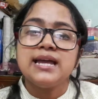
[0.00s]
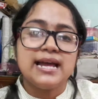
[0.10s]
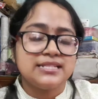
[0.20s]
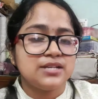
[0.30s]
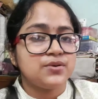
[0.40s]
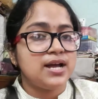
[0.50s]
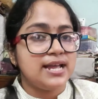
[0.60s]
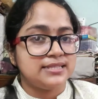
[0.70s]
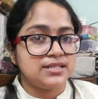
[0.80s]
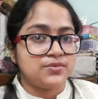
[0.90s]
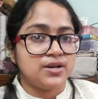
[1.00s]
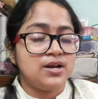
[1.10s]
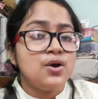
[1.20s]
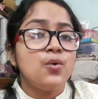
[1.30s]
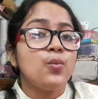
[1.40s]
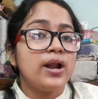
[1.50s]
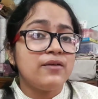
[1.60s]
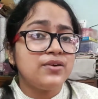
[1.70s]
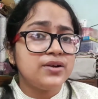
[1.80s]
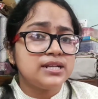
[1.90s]
Etc. etc.
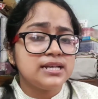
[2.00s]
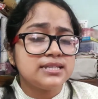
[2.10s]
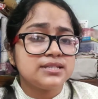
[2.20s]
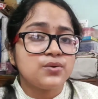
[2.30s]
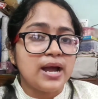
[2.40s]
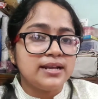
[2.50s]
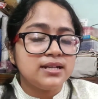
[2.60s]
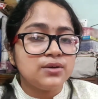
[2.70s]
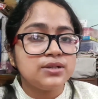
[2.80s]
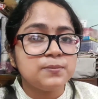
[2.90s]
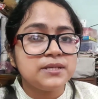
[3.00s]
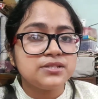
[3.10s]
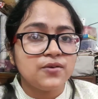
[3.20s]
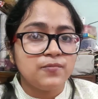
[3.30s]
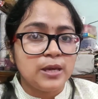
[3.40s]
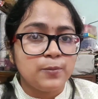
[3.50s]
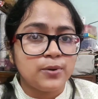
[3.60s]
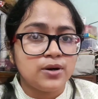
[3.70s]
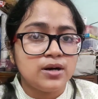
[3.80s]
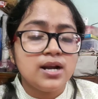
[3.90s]
Whatever it is, write it down on a piece of
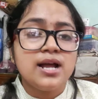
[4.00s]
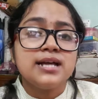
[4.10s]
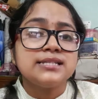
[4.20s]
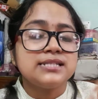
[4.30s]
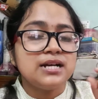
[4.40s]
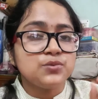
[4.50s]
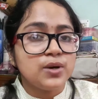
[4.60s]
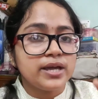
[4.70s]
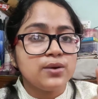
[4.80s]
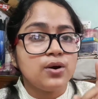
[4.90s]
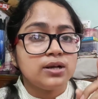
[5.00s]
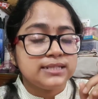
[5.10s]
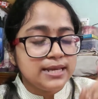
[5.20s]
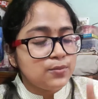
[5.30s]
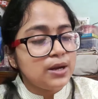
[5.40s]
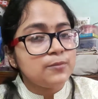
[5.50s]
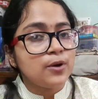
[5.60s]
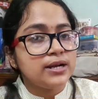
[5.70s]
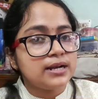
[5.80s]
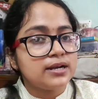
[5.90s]
paper. Start working, take one
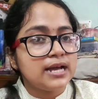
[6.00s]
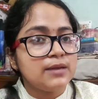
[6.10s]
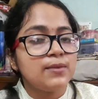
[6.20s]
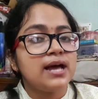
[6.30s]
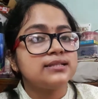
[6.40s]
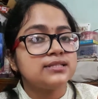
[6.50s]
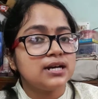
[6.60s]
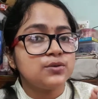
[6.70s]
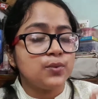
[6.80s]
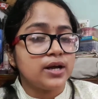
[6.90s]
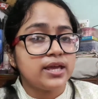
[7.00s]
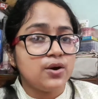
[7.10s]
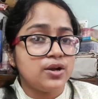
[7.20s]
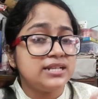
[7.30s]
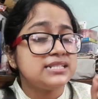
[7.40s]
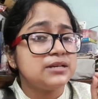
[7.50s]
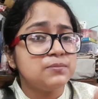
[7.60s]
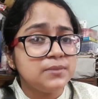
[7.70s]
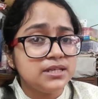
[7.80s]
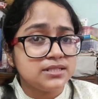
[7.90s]
point at a time and start working on it
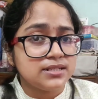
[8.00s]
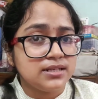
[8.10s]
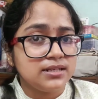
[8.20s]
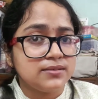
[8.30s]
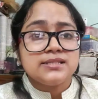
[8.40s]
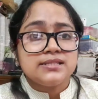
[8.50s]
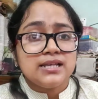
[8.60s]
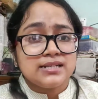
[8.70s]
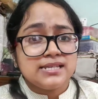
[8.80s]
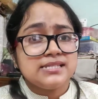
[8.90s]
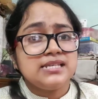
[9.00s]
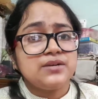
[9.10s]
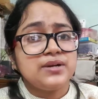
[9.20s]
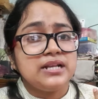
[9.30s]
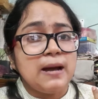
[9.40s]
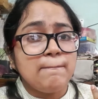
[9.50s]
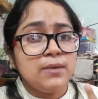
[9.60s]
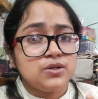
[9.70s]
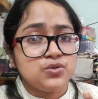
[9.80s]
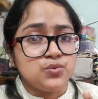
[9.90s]
immediately. Success secret
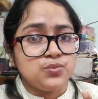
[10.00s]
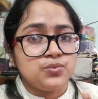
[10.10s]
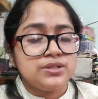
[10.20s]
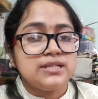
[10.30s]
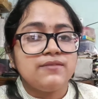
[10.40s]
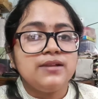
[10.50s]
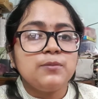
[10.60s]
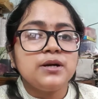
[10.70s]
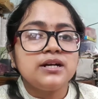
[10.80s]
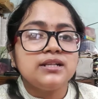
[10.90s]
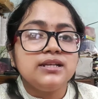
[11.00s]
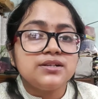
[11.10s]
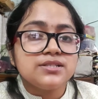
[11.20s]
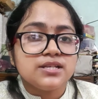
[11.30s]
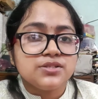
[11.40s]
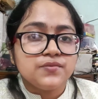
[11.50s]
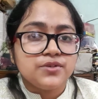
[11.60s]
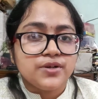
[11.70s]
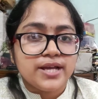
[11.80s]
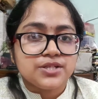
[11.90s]
number two, develop a clear sense of
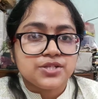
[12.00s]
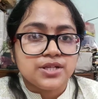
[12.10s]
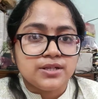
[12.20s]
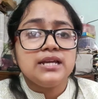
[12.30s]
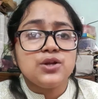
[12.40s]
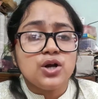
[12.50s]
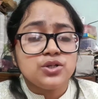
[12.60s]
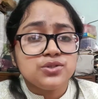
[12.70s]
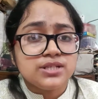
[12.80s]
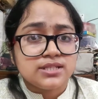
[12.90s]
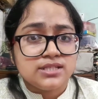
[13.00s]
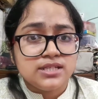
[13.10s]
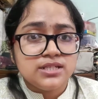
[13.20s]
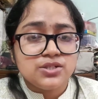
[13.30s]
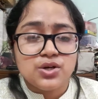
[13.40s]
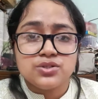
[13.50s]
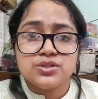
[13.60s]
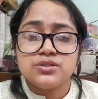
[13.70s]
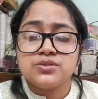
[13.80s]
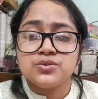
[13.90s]
direction. In order to succeed, in
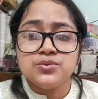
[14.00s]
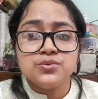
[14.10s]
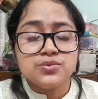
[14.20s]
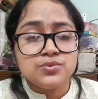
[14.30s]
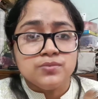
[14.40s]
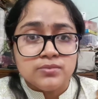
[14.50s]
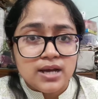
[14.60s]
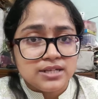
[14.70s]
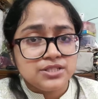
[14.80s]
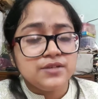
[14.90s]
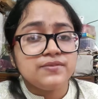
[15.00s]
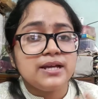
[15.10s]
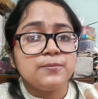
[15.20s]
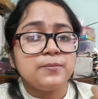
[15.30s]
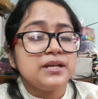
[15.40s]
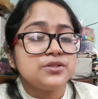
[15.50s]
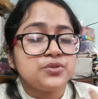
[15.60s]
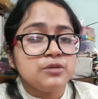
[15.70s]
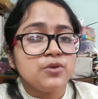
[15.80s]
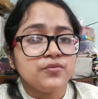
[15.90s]
order to achieve that big
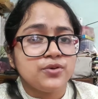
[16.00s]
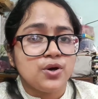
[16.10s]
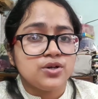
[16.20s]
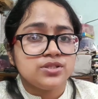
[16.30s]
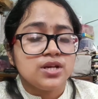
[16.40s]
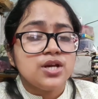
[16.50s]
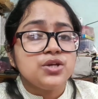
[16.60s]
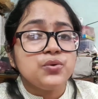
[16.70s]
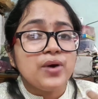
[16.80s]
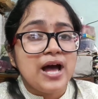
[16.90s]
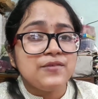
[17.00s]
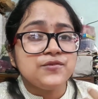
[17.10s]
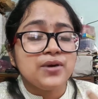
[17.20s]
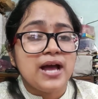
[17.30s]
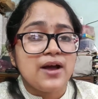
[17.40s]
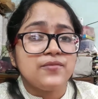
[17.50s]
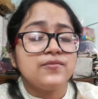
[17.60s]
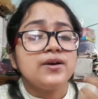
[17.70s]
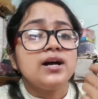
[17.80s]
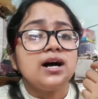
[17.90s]
dream of yours, you have to have
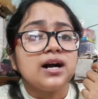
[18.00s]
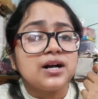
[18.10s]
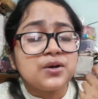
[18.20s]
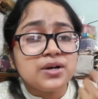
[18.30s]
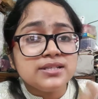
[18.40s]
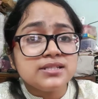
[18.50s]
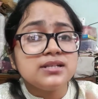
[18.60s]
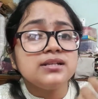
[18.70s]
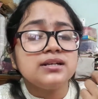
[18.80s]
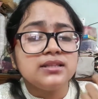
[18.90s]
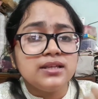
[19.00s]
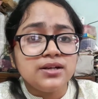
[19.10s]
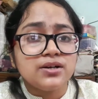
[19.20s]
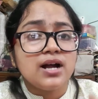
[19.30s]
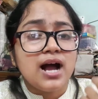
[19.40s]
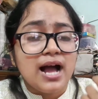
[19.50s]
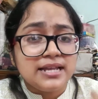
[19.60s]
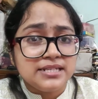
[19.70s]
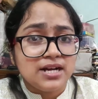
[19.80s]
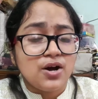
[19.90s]
a crystal clear
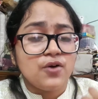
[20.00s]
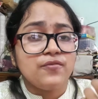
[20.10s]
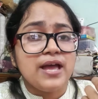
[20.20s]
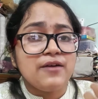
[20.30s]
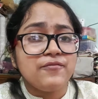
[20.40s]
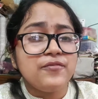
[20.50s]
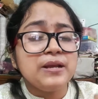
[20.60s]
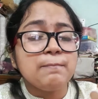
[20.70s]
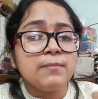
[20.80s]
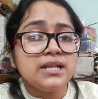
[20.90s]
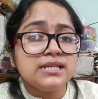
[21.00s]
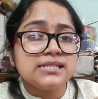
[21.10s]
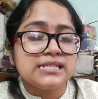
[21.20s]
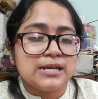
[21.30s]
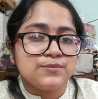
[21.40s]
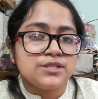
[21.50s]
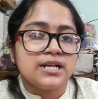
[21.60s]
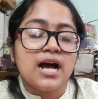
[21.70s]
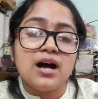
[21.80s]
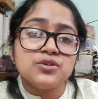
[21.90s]
idea of every mini steps
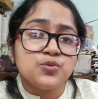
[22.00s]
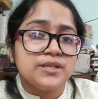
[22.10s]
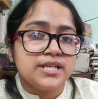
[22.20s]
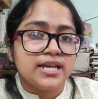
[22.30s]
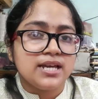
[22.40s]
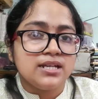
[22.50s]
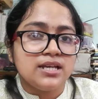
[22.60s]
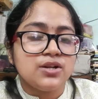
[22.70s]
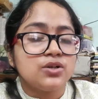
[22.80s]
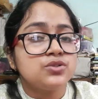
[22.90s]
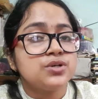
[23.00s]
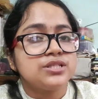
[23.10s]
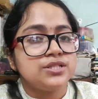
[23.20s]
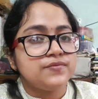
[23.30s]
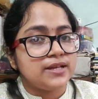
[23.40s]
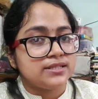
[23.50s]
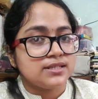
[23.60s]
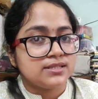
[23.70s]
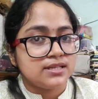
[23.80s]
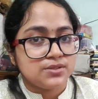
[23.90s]
that are to be taken in order to achieve that
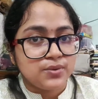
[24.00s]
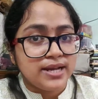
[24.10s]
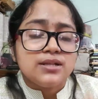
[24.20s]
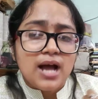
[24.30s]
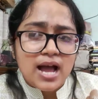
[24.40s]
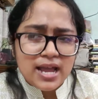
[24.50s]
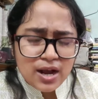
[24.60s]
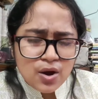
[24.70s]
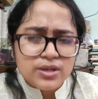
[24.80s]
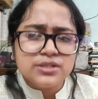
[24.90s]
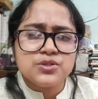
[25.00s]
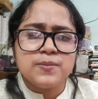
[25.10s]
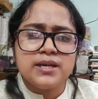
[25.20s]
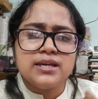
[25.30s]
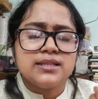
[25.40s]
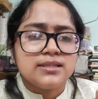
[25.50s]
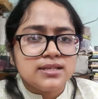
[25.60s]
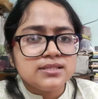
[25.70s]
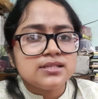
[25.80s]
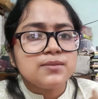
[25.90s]
success, right? According to me,
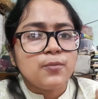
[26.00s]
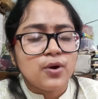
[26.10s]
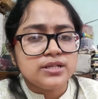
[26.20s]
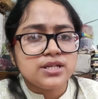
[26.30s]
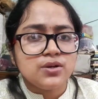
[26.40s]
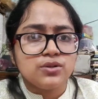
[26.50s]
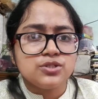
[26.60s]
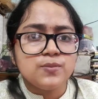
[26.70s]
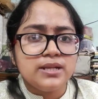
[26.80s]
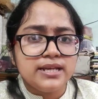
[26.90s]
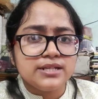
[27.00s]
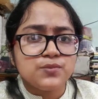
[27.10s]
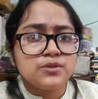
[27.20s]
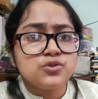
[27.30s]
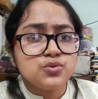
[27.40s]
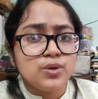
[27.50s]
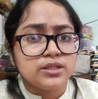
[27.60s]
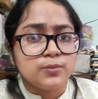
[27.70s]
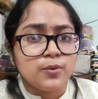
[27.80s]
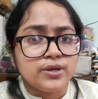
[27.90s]
this point can also be linked with two
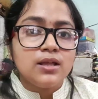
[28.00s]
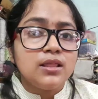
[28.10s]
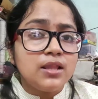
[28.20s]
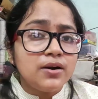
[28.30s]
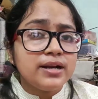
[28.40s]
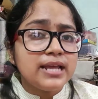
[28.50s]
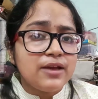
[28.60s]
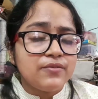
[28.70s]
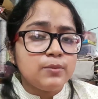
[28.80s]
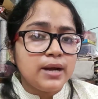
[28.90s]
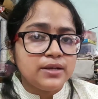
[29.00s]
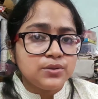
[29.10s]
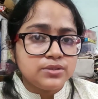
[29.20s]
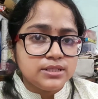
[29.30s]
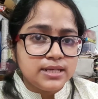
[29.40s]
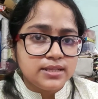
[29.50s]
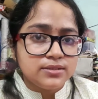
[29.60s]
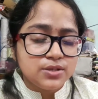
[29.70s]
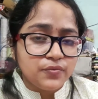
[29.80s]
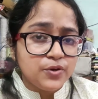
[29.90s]
other points. Learn every minute
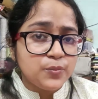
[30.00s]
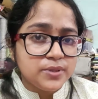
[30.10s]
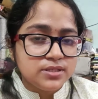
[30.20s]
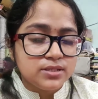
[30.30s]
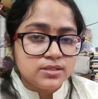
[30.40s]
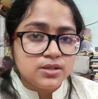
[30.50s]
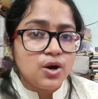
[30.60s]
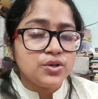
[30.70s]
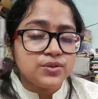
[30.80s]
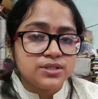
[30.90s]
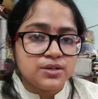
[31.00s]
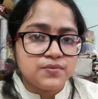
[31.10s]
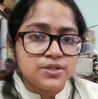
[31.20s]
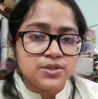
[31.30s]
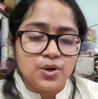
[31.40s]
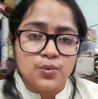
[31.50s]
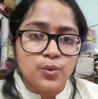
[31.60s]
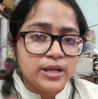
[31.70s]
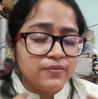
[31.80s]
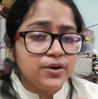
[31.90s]
details of your business or your service or
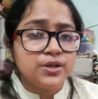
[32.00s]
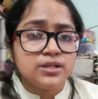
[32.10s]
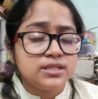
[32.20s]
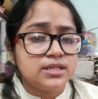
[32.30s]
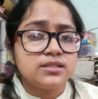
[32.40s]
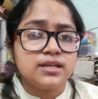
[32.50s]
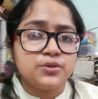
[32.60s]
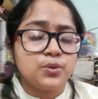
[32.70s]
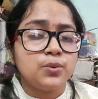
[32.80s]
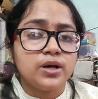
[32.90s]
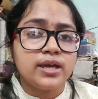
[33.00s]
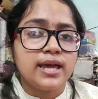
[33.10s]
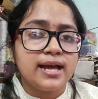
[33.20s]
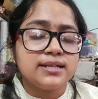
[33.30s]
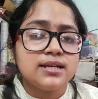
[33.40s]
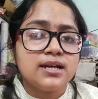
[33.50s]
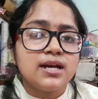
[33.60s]
whatever it is that you're working at.